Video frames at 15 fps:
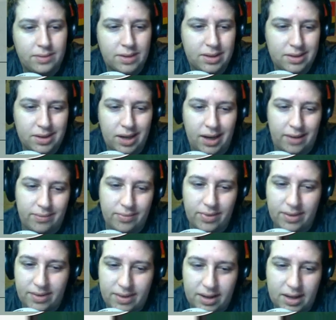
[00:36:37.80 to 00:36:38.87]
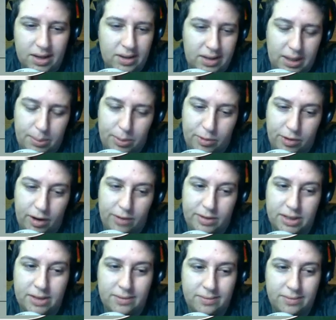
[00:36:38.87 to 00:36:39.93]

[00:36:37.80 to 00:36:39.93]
It's okay. I couldn't keep it forever.